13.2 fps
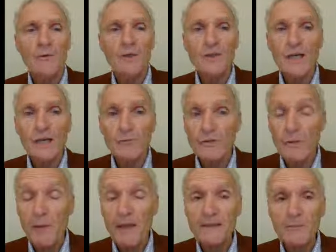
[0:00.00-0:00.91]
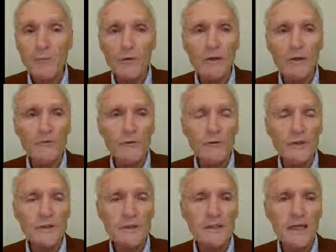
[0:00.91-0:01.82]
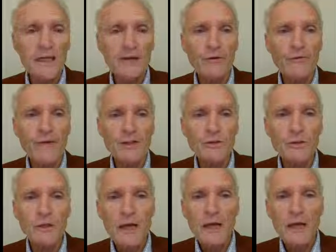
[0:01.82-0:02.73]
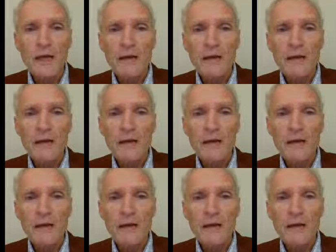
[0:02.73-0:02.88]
which was a multimodal, of course, intervention,